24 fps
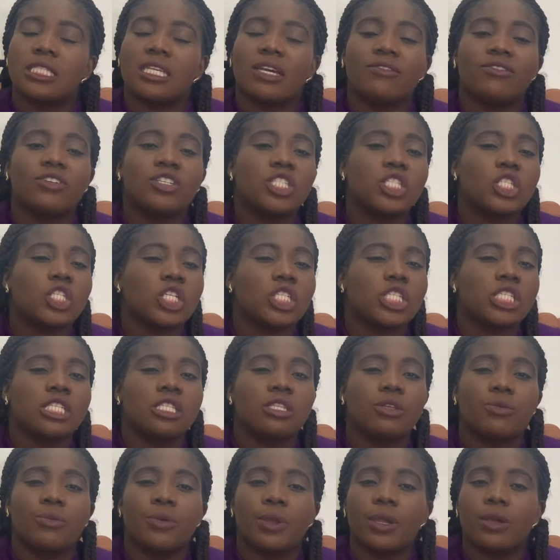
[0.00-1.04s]
avoid touching
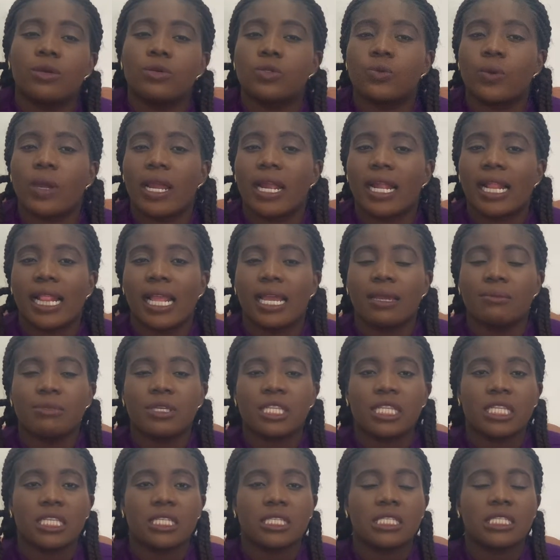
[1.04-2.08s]
the rails while
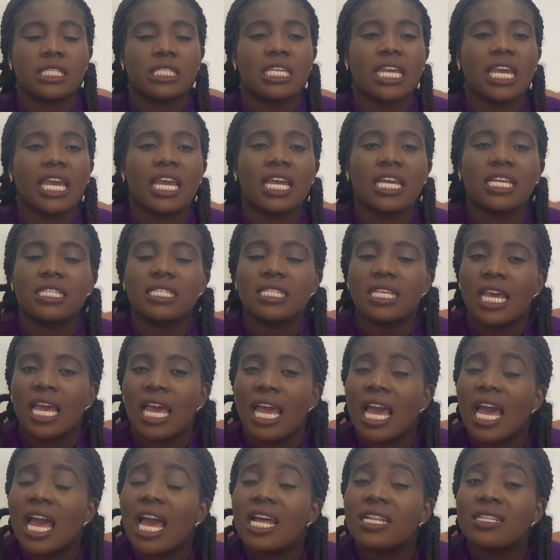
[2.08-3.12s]
climbing the stairs,
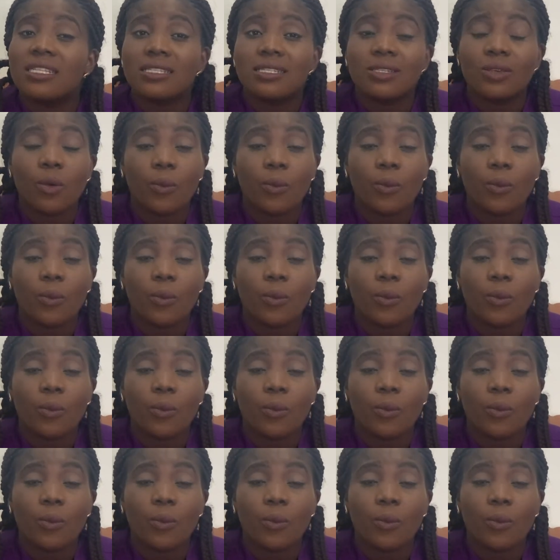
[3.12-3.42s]
and